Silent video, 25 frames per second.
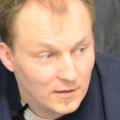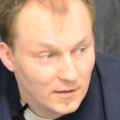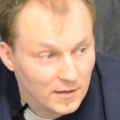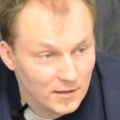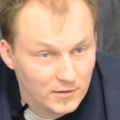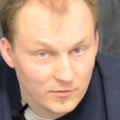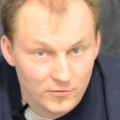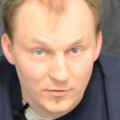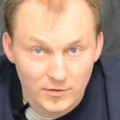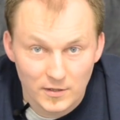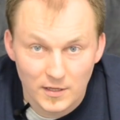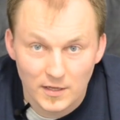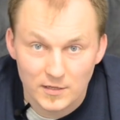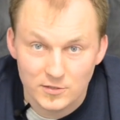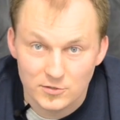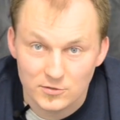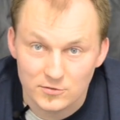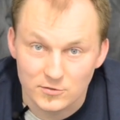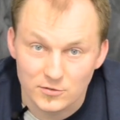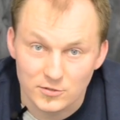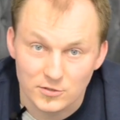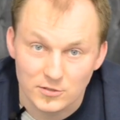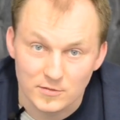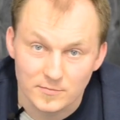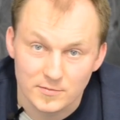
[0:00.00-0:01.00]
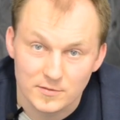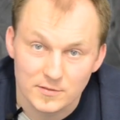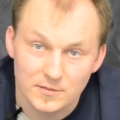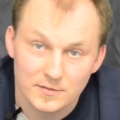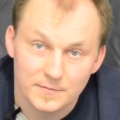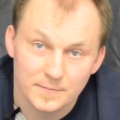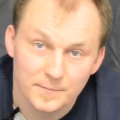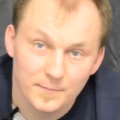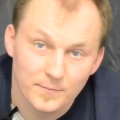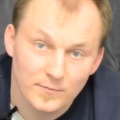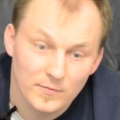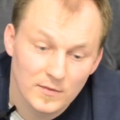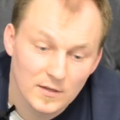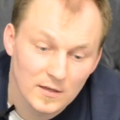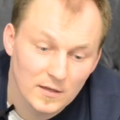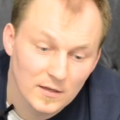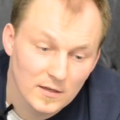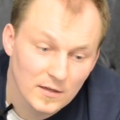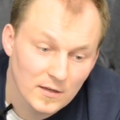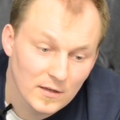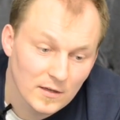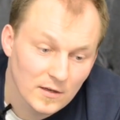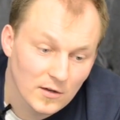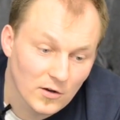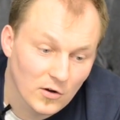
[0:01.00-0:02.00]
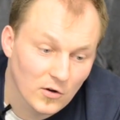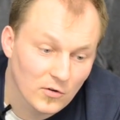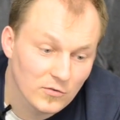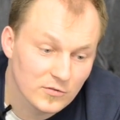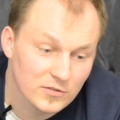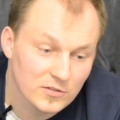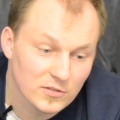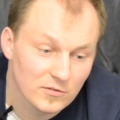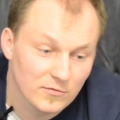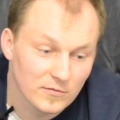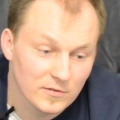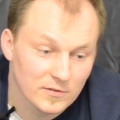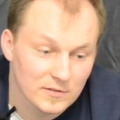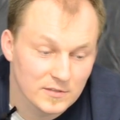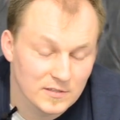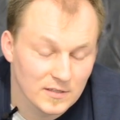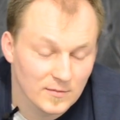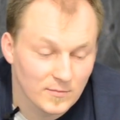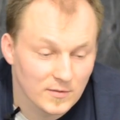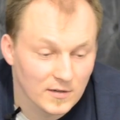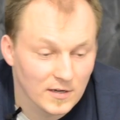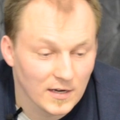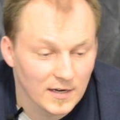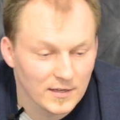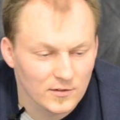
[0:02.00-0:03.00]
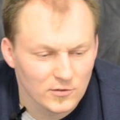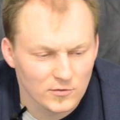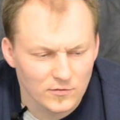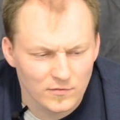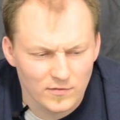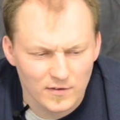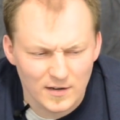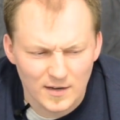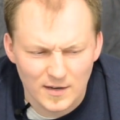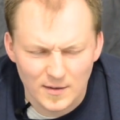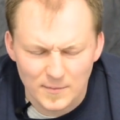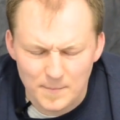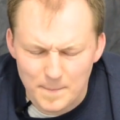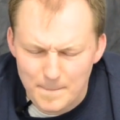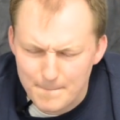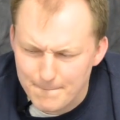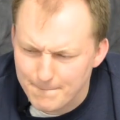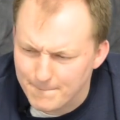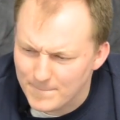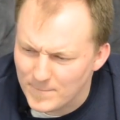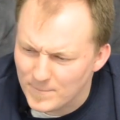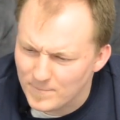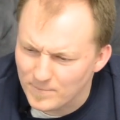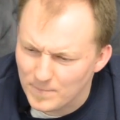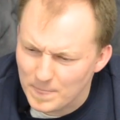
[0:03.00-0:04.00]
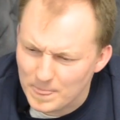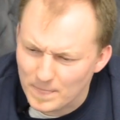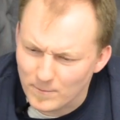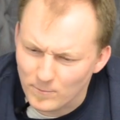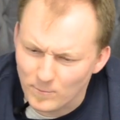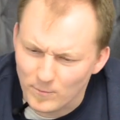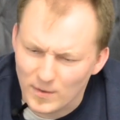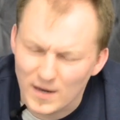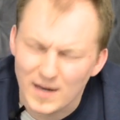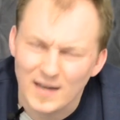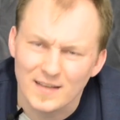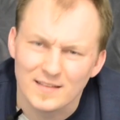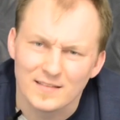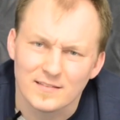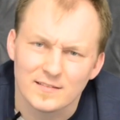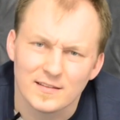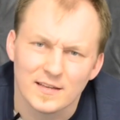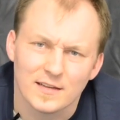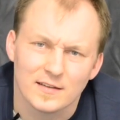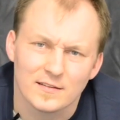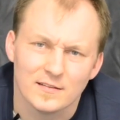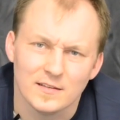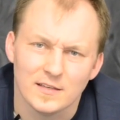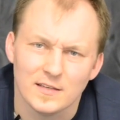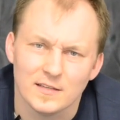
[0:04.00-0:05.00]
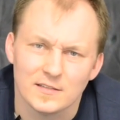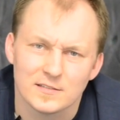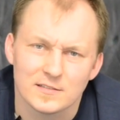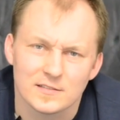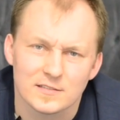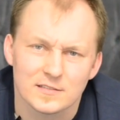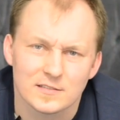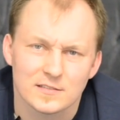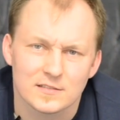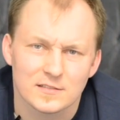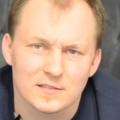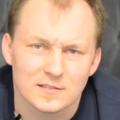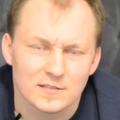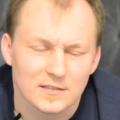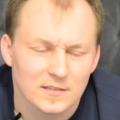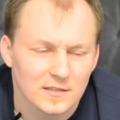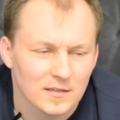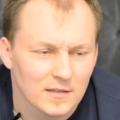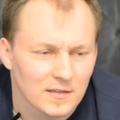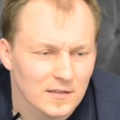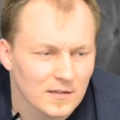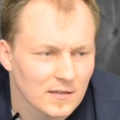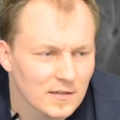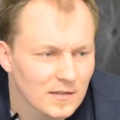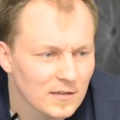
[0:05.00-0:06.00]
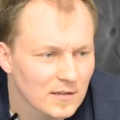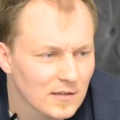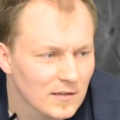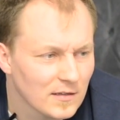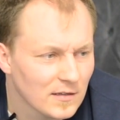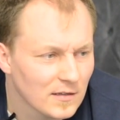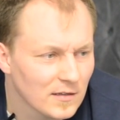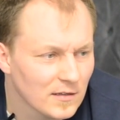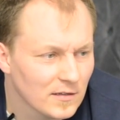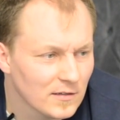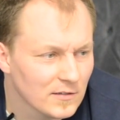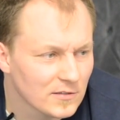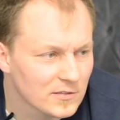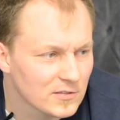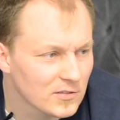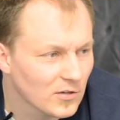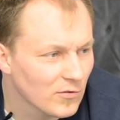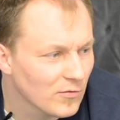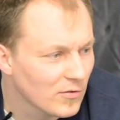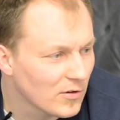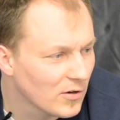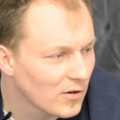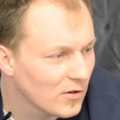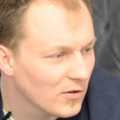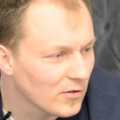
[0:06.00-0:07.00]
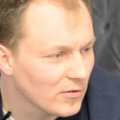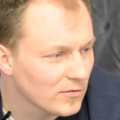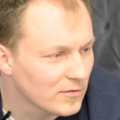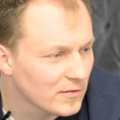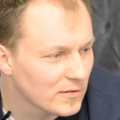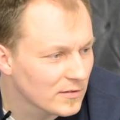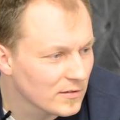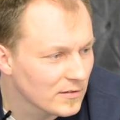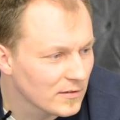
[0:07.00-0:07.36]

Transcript: in relationships also in some kind of uh, mind techniques, uh, so-called